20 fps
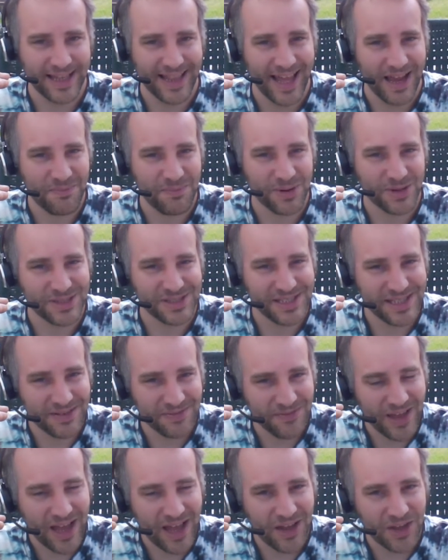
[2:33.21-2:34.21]
and that
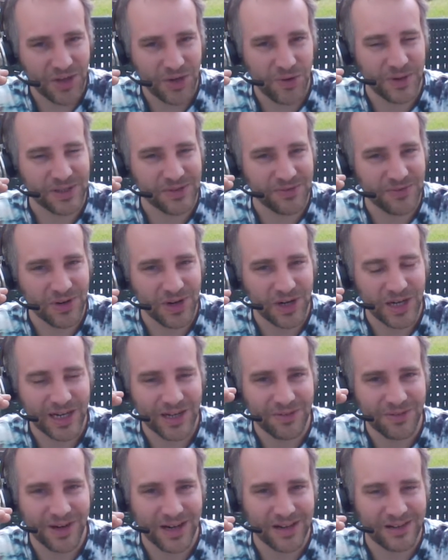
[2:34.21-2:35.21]
perceived value is
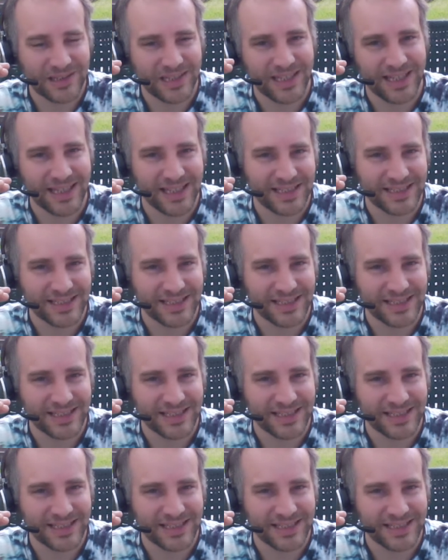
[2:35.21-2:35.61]
very rarely